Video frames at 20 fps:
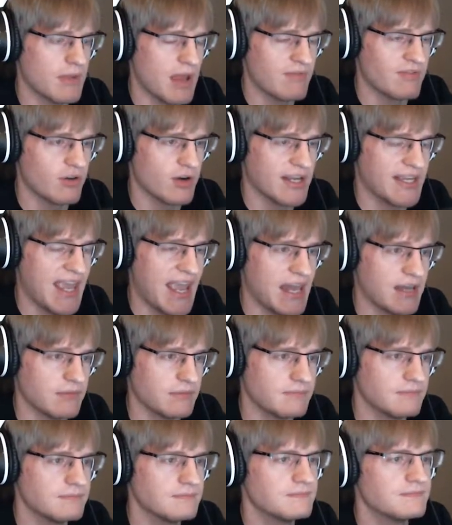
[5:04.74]
ever again.
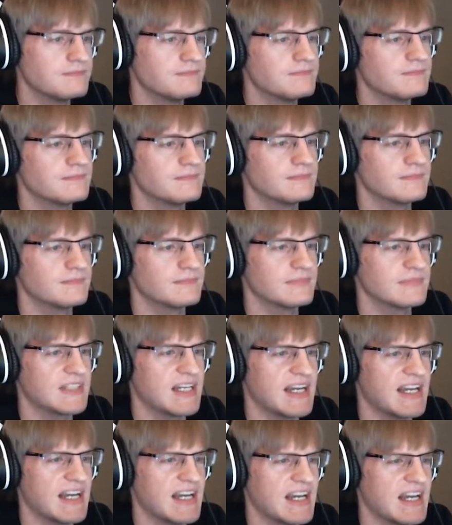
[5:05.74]

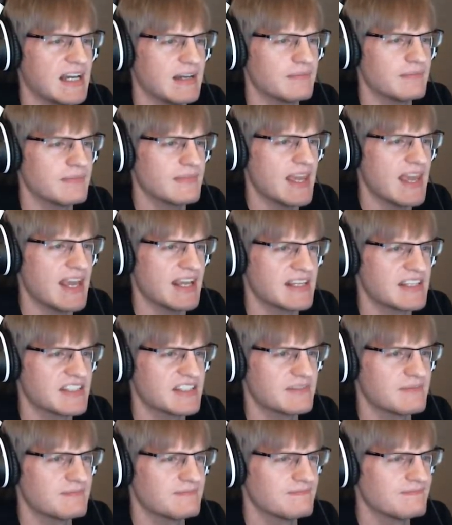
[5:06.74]
Aha, thanks.